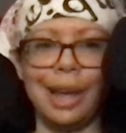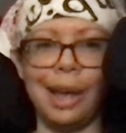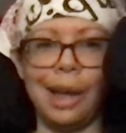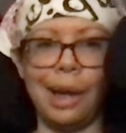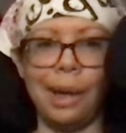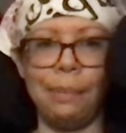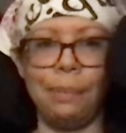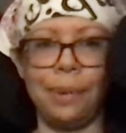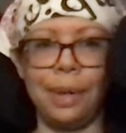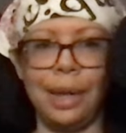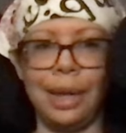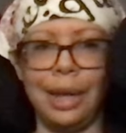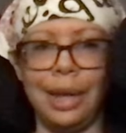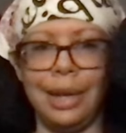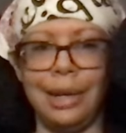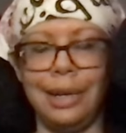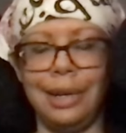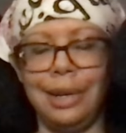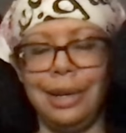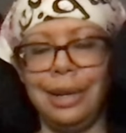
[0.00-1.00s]

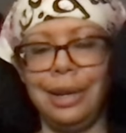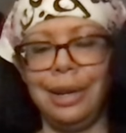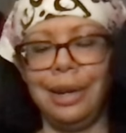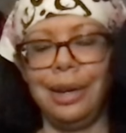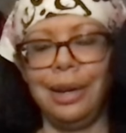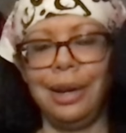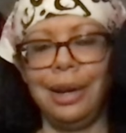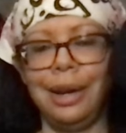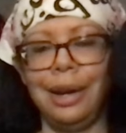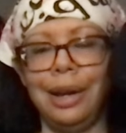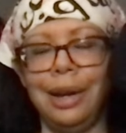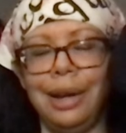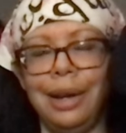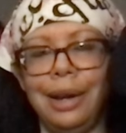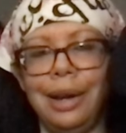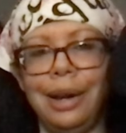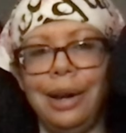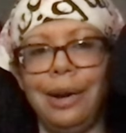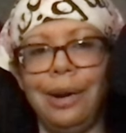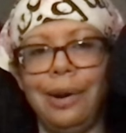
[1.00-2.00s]
op-ed.
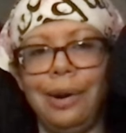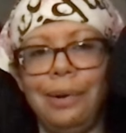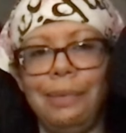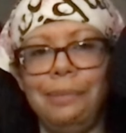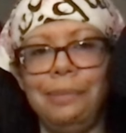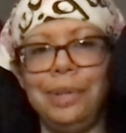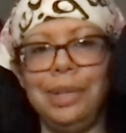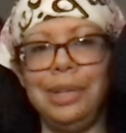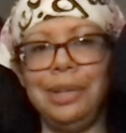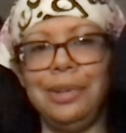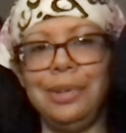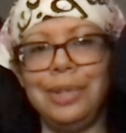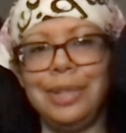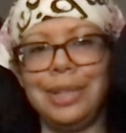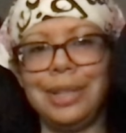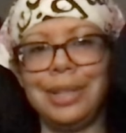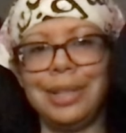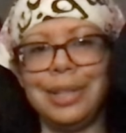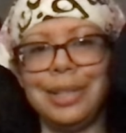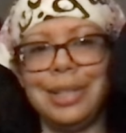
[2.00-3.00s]
Our
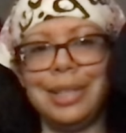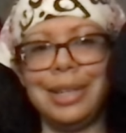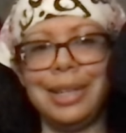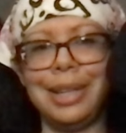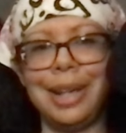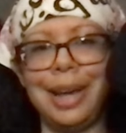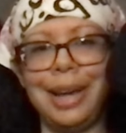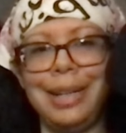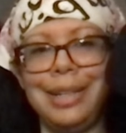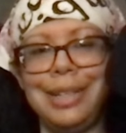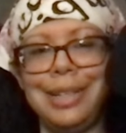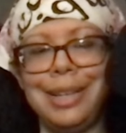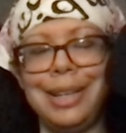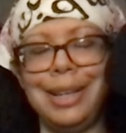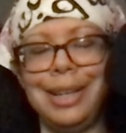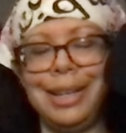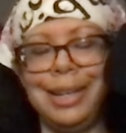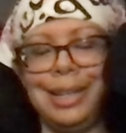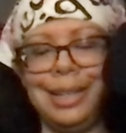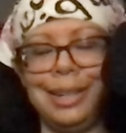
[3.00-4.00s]
musical
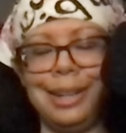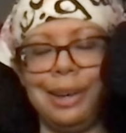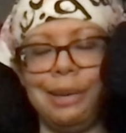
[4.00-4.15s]
selection